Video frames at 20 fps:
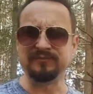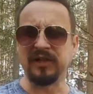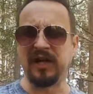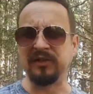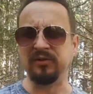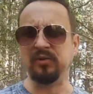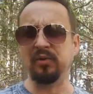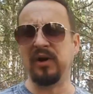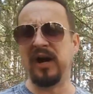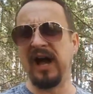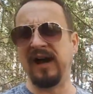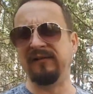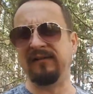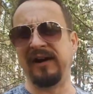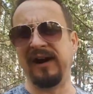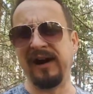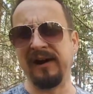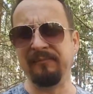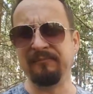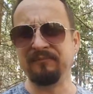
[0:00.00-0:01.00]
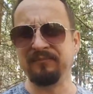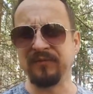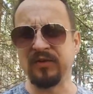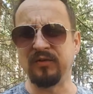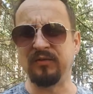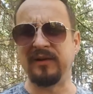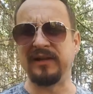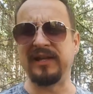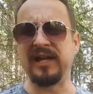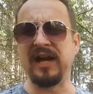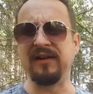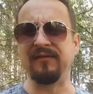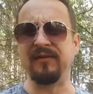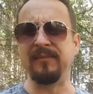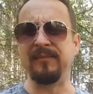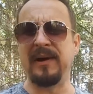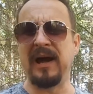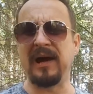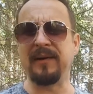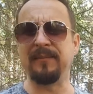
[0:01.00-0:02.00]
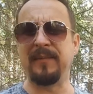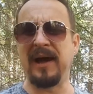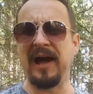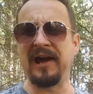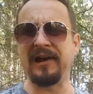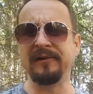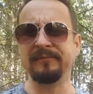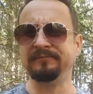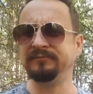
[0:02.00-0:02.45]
I do have a quite heavy backpack